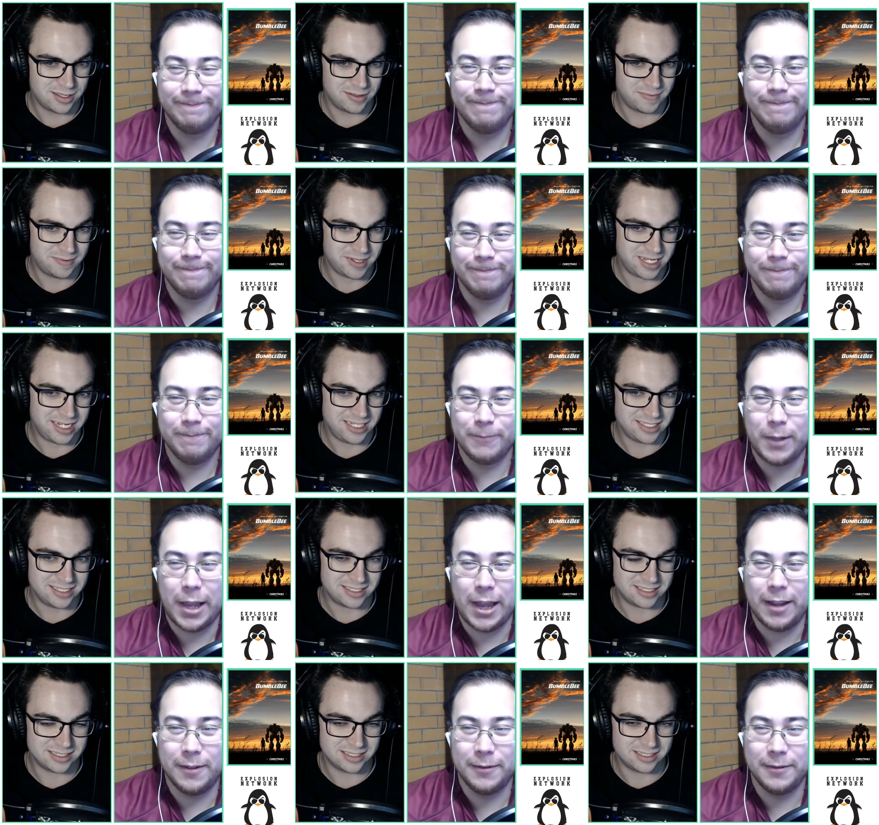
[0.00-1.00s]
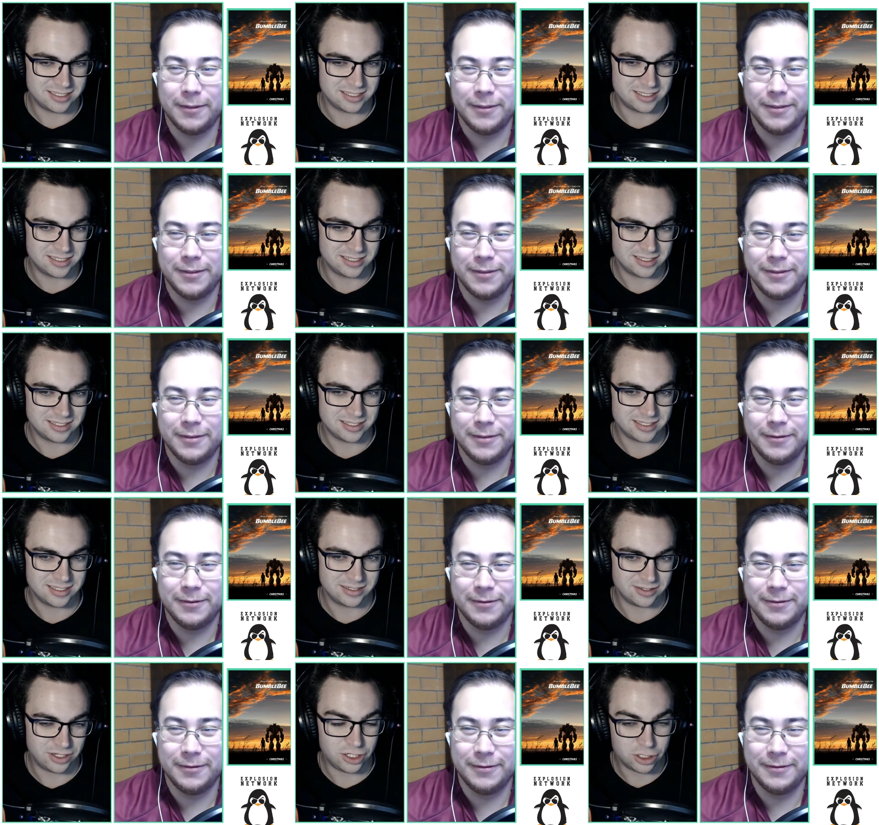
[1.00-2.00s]
Speaker 1: Please. Okay.
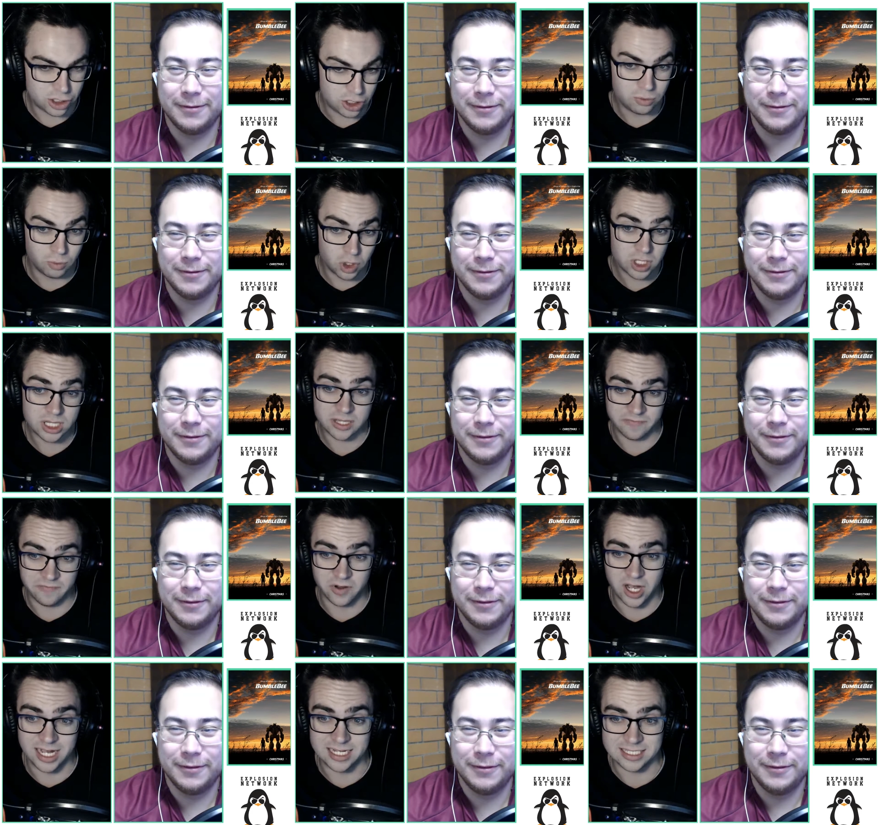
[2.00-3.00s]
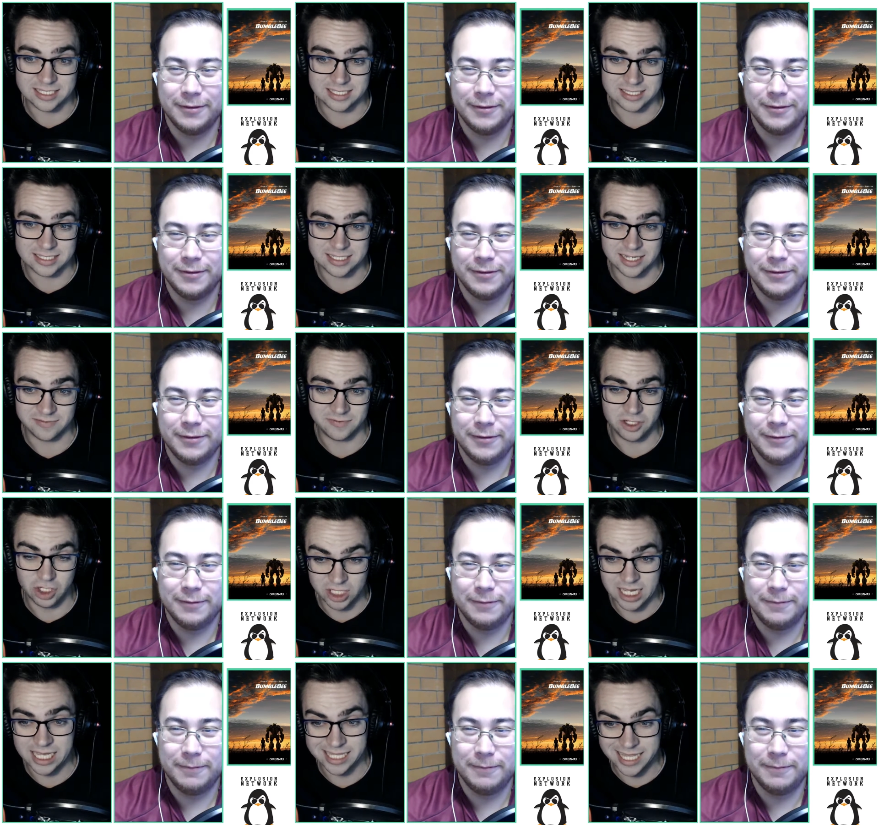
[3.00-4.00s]
Look, do you want the fights and stuff? Do
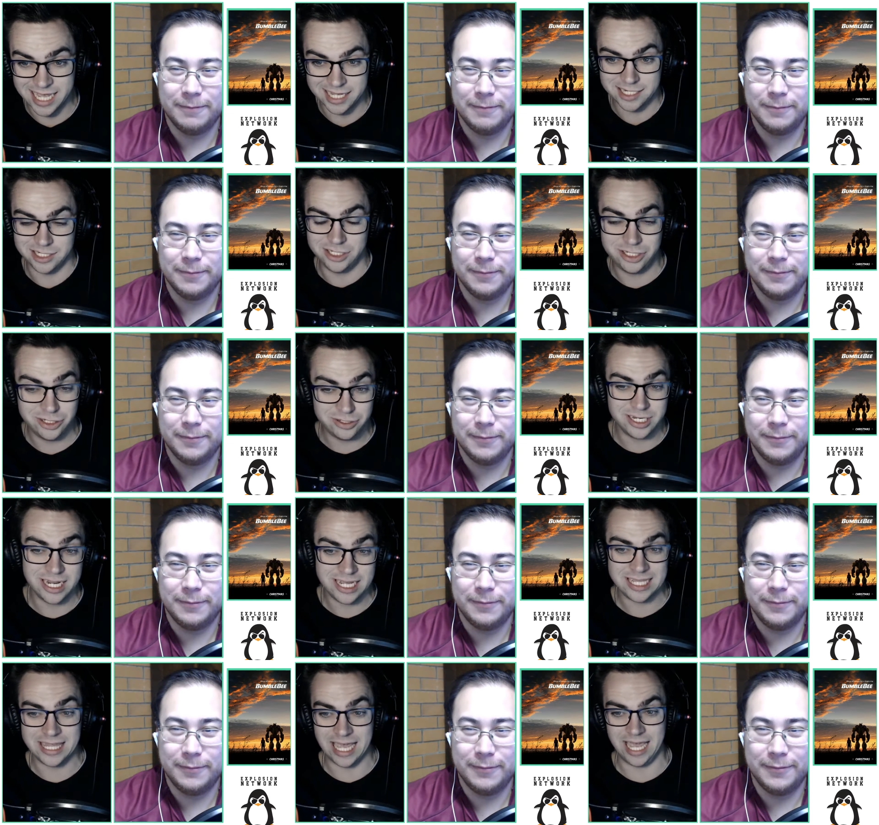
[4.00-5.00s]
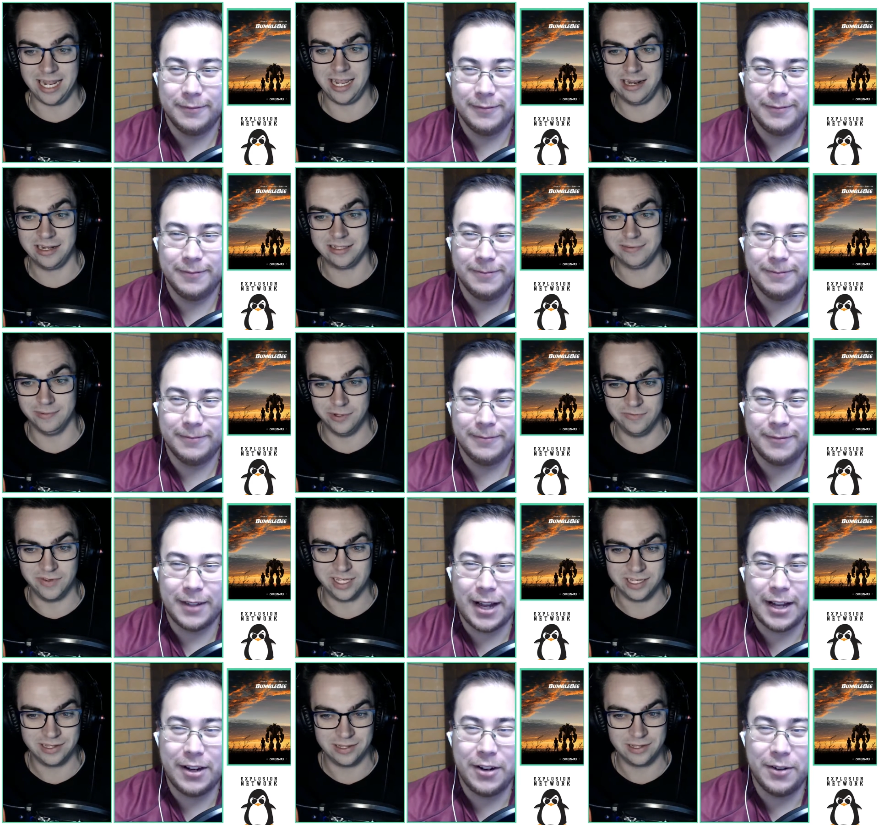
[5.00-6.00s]
you need that? Do you need that in this movie?
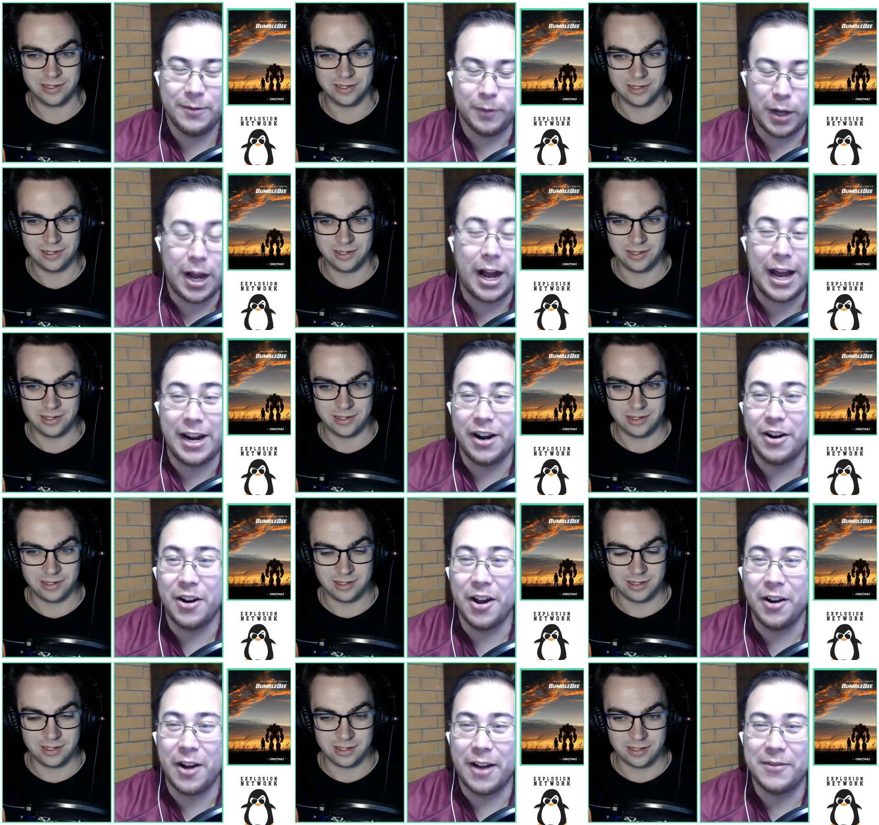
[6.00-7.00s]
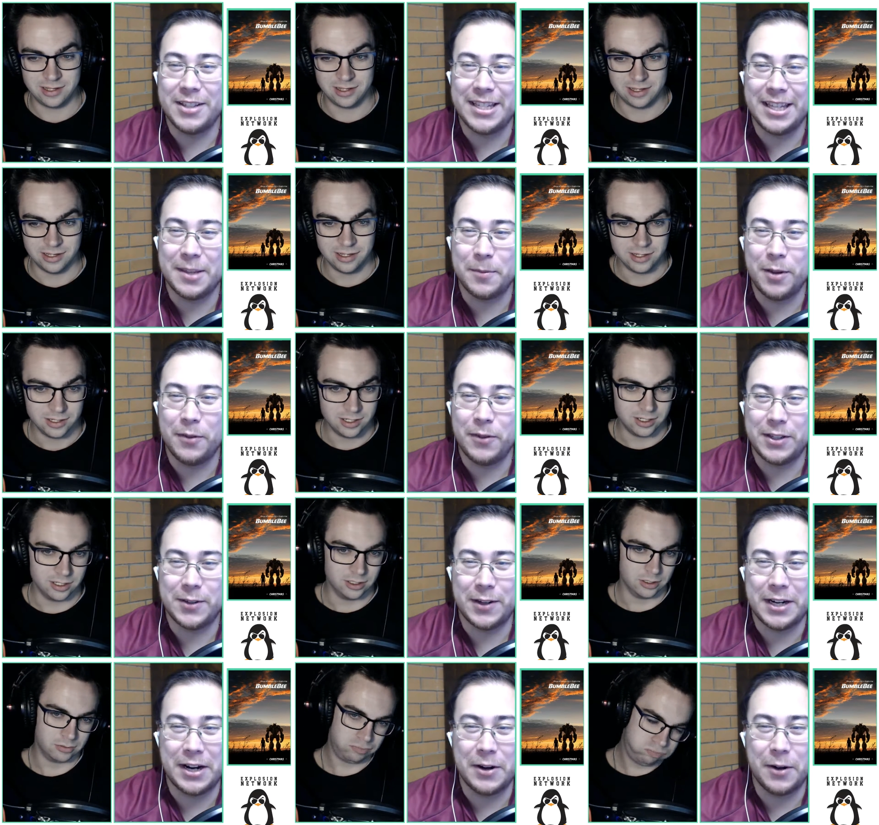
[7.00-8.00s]
Speaker 2: I don't know. I haven't seen the movie,
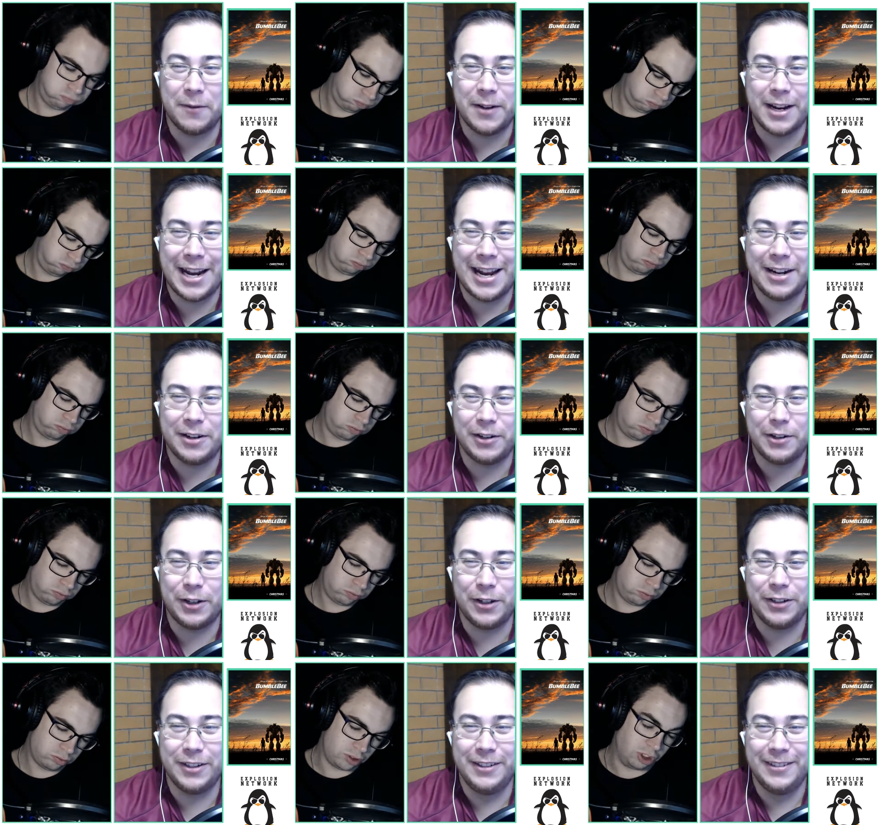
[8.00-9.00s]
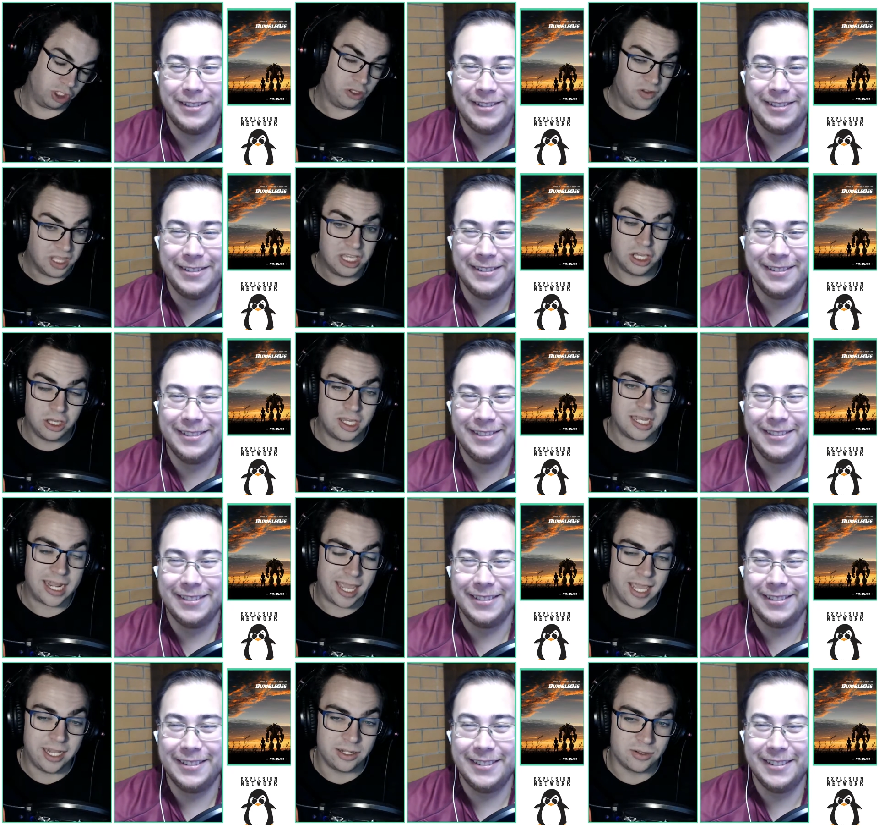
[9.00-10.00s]
so I don't know if I need it or not.
Speaker 1: Do you think you
Speaker 2: could
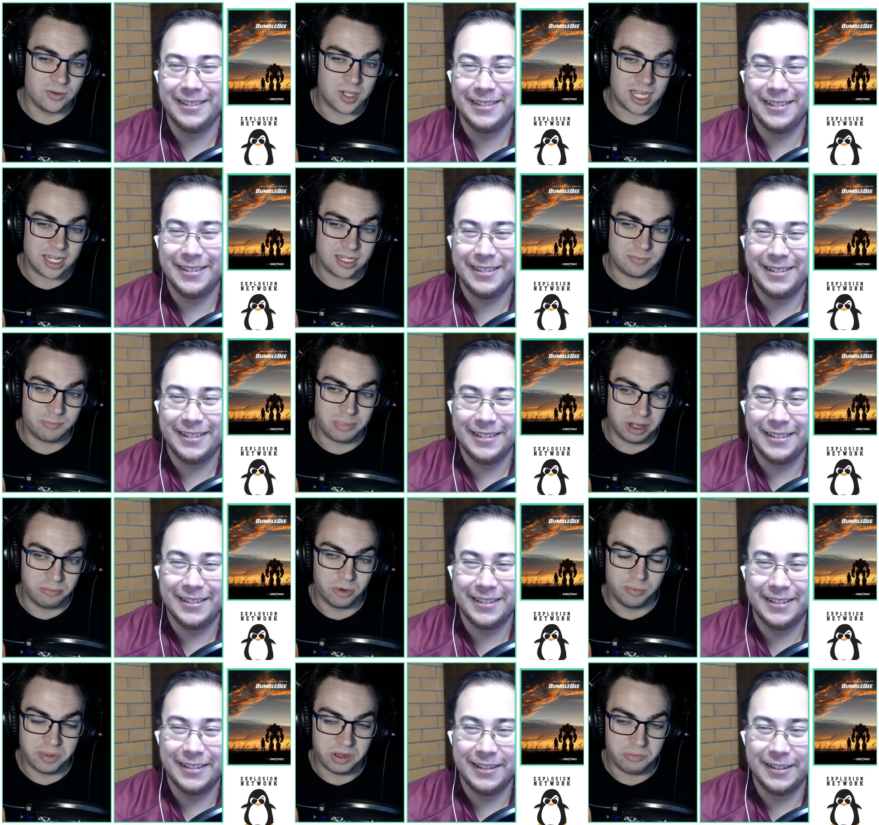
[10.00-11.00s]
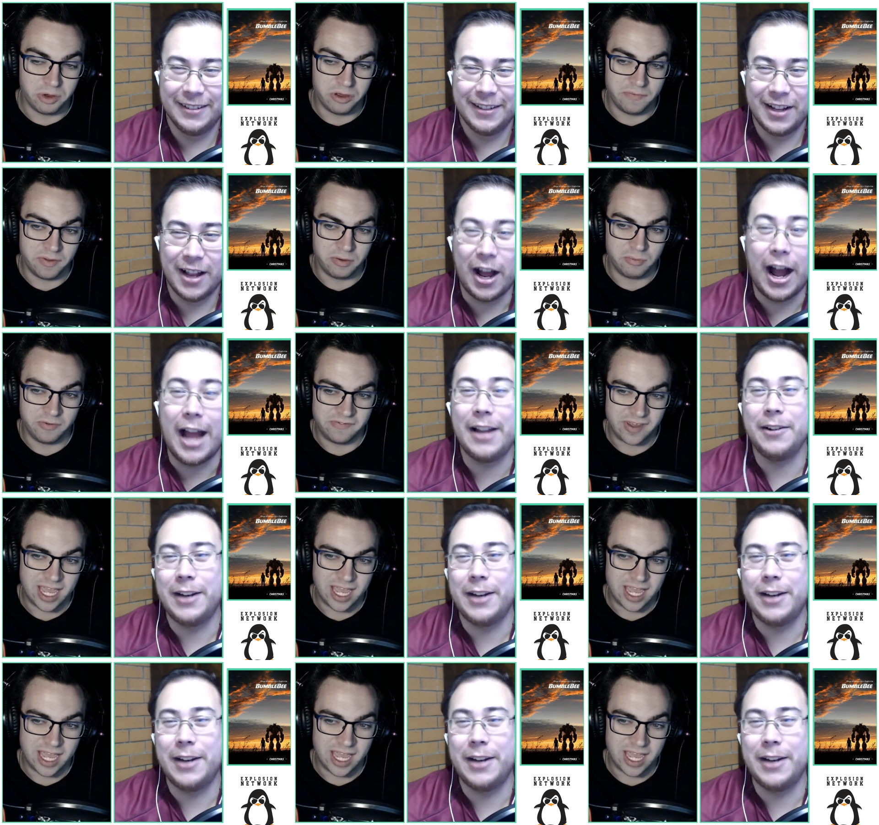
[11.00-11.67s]
Speaker 1: handle a Bumblebee movie?
Speaker 2: Without... I could